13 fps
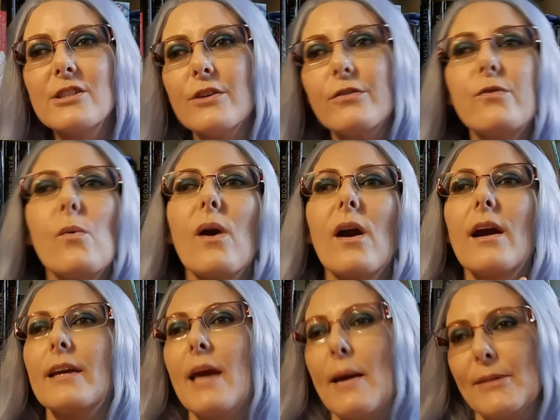to
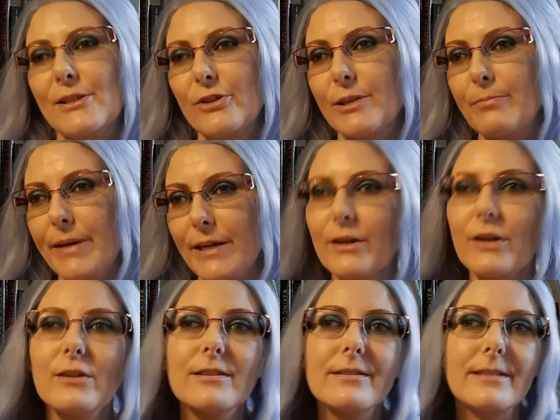4 chemistry
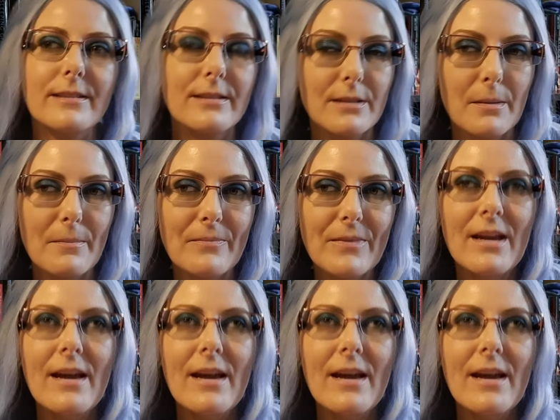beaker system.